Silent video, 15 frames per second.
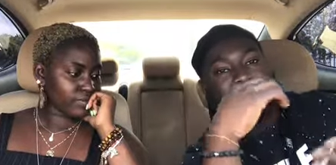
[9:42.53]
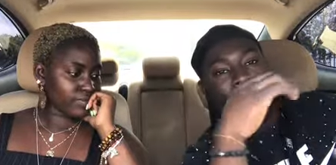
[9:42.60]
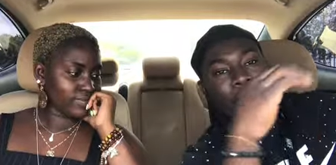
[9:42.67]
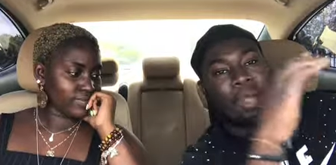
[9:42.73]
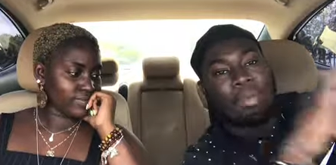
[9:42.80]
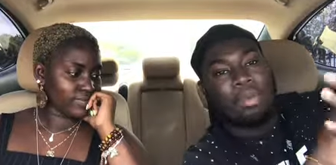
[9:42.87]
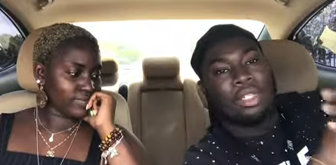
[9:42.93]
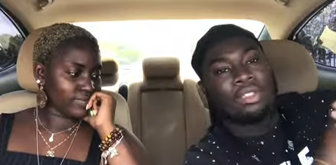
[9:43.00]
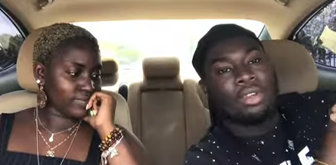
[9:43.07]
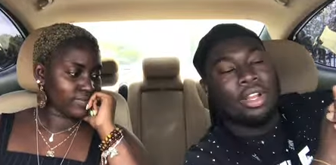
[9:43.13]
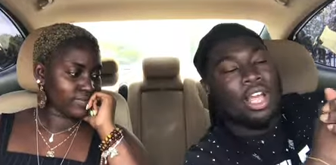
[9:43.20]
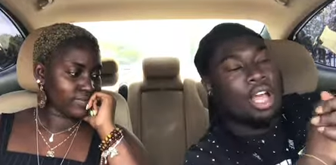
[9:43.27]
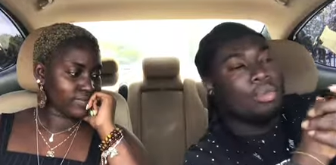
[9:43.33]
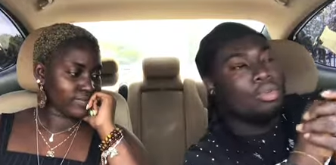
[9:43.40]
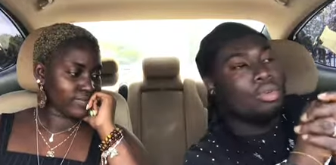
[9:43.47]
Speaker 1: baby, let's go
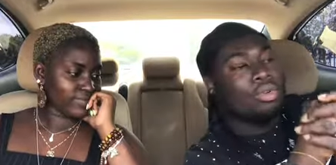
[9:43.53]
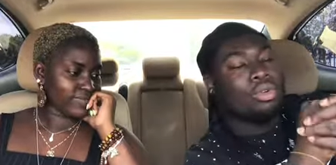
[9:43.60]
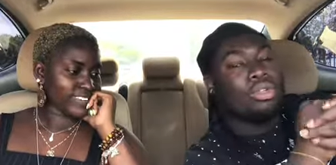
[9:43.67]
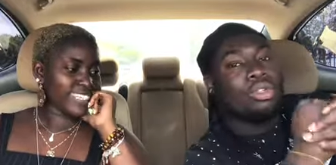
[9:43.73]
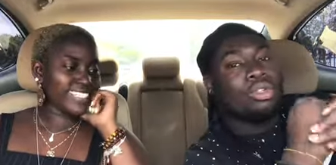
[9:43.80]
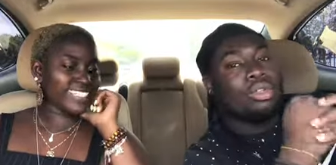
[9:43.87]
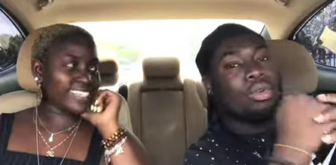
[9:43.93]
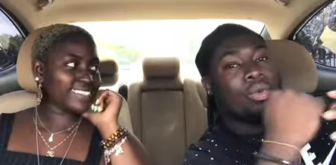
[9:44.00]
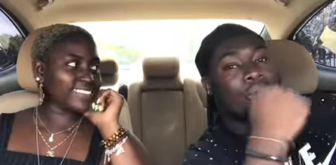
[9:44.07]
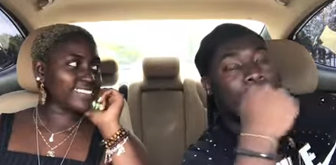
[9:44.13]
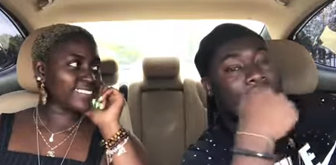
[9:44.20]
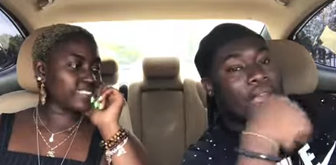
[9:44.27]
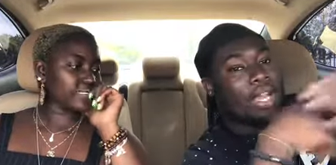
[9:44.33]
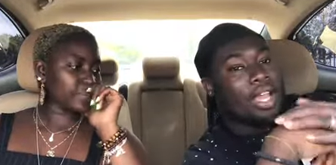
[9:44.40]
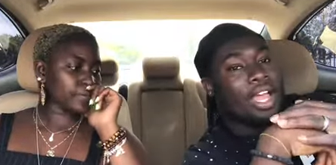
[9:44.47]
to Apple. Yeah.
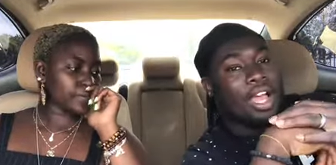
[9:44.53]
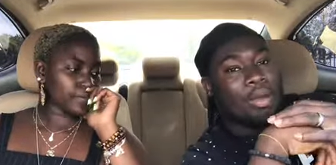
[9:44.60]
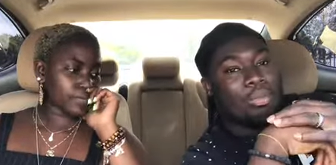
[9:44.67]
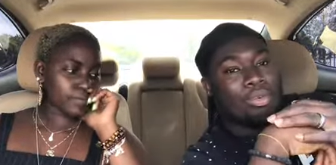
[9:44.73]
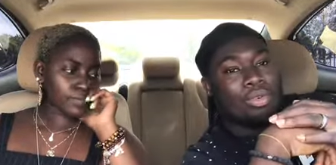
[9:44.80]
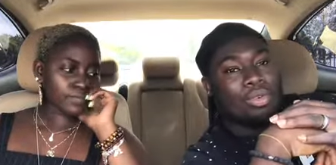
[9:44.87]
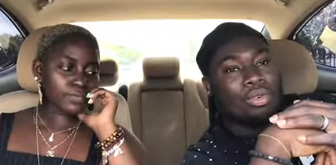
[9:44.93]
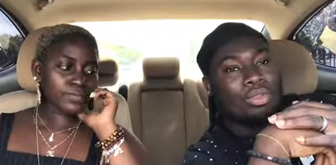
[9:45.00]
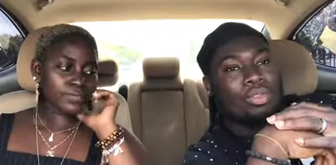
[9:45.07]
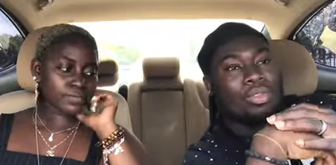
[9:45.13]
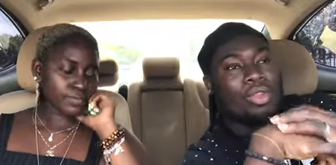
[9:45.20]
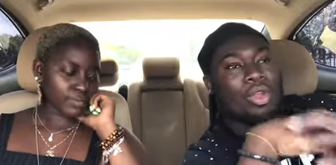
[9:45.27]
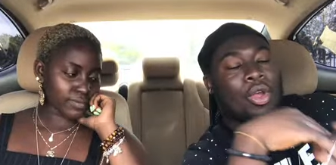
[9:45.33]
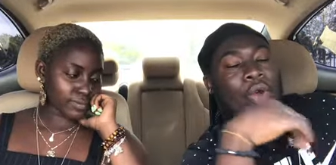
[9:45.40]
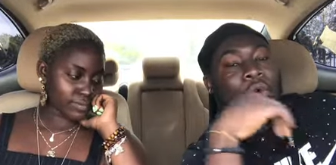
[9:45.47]
Can Apple?
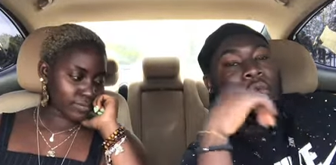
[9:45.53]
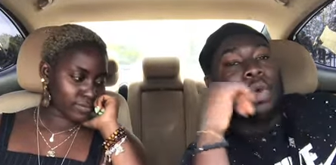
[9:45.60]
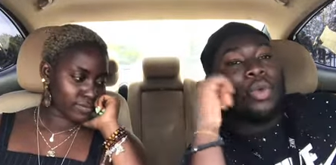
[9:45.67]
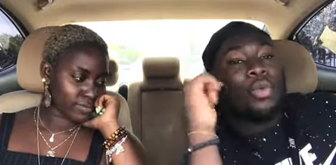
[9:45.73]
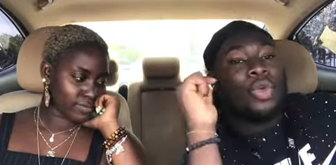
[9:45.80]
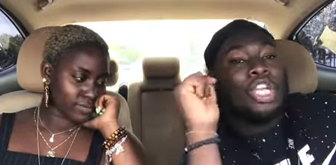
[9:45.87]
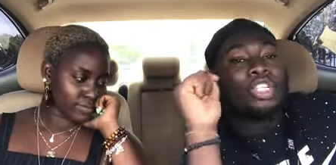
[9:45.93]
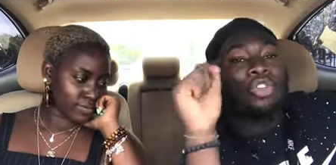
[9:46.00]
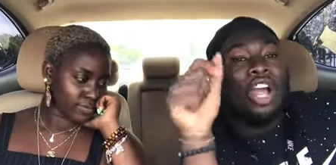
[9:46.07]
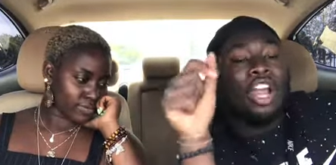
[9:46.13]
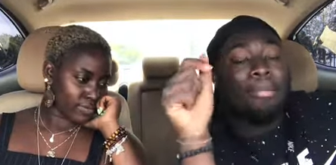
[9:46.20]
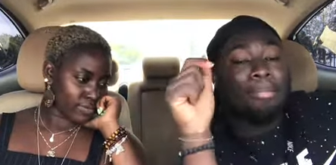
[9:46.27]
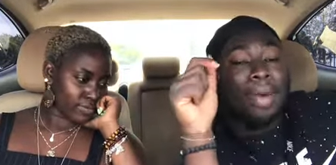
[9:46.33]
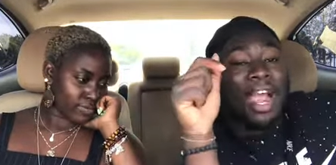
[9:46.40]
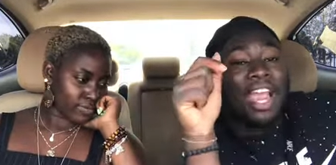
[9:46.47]
We we
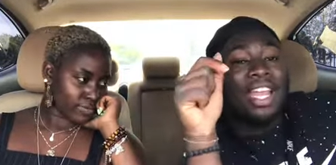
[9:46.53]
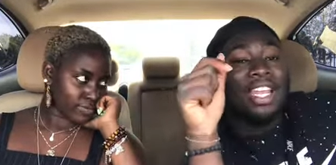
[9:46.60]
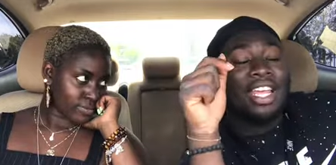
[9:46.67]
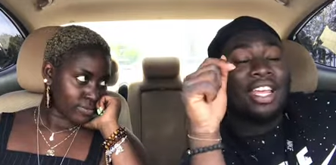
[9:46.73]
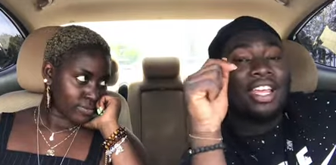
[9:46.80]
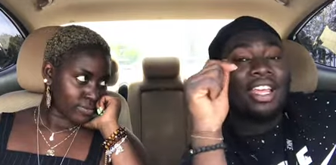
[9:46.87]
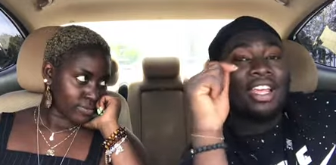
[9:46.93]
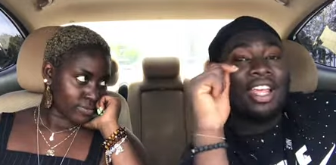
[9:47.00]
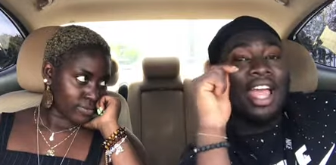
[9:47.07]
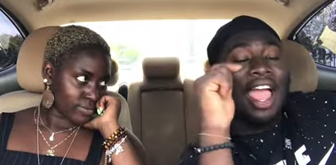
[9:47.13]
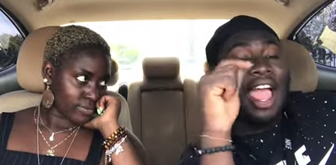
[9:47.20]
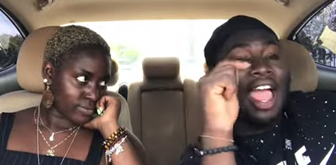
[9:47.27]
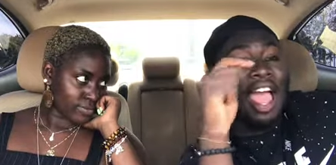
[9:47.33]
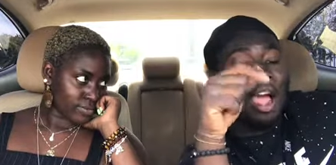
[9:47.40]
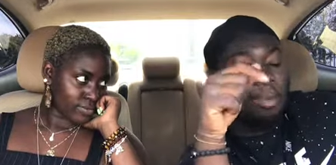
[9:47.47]
tried buying it
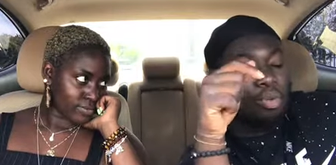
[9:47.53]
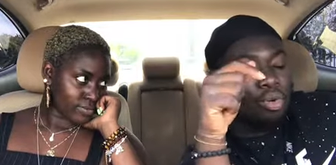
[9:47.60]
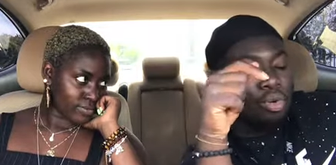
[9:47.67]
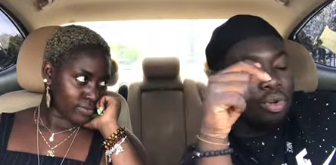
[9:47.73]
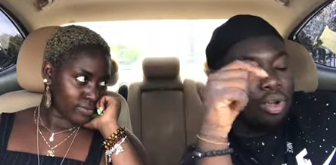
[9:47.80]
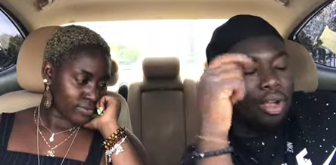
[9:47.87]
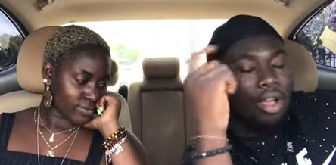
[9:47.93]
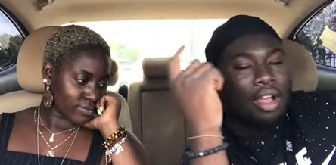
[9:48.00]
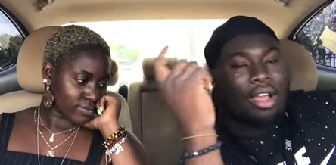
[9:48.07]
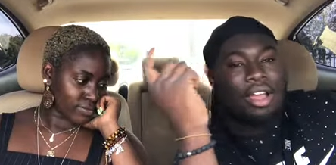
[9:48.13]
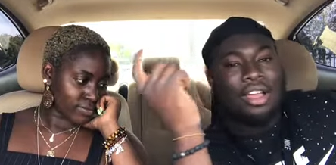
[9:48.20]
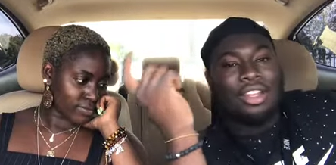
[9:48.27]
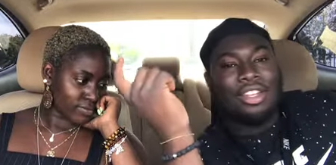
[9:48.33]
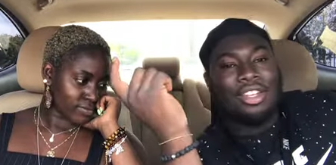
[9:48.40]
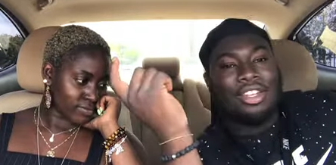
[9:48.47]
at Apple.
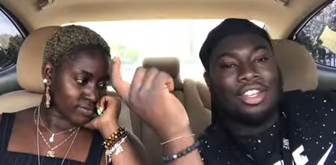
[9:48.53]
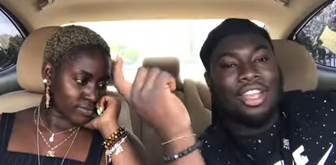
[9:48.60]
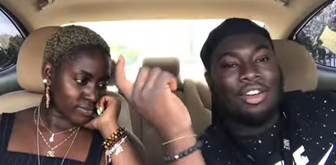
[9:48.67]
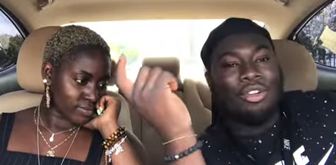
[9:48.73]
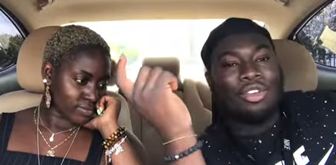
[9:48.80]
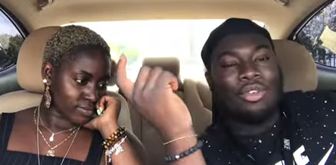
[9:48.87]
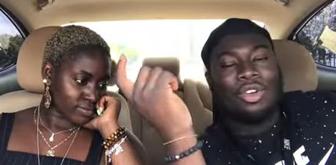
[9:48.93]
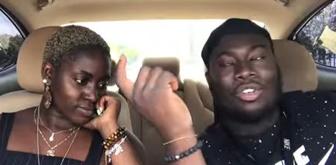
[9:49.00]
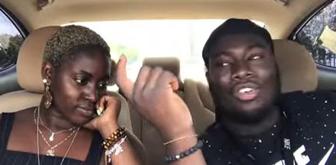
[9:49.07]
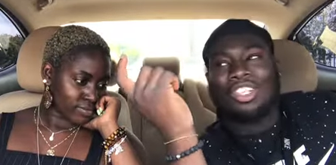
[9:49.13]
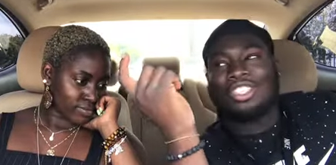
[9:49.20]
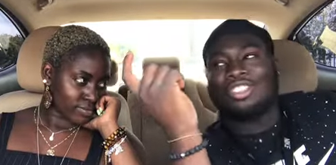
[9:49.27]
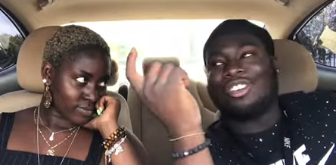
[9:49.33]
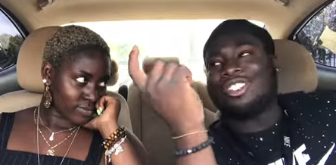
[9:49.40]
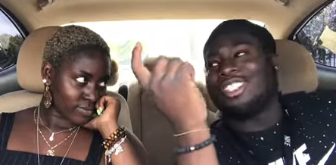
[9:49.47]
They're on the
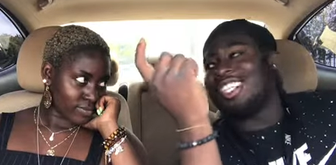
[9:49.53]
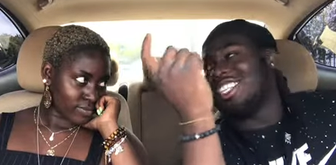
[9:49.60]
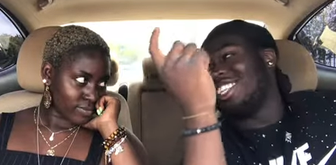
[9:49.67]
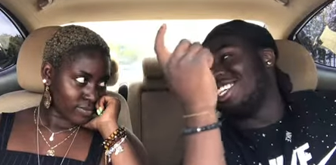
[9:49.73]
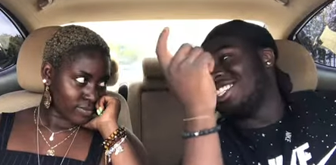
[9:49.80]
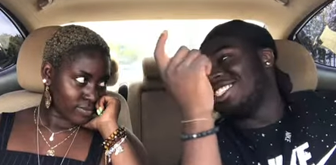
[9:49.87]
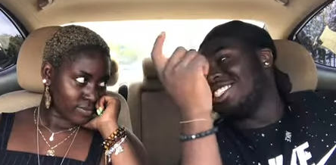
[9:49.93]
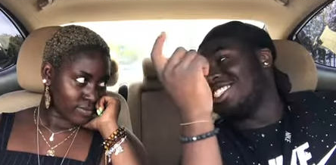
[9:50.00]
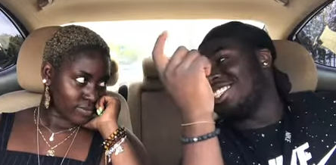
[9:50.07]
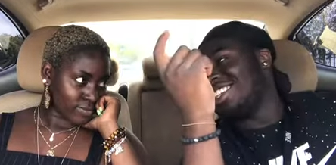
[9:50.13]
reservation on Sundays.